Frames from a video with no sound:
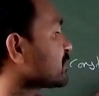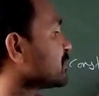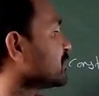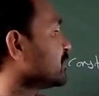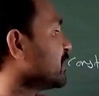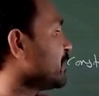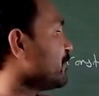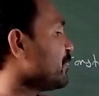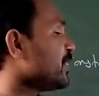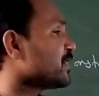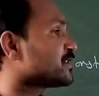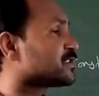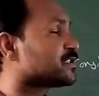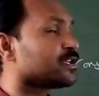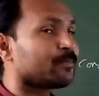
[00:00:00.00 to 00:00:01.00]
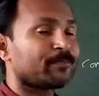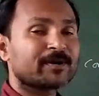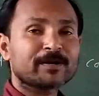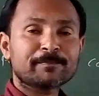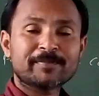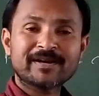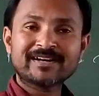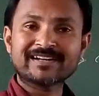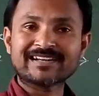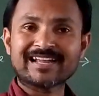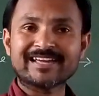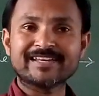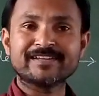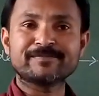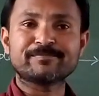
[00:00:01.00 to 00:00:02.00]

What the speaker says: they makes the perfect life,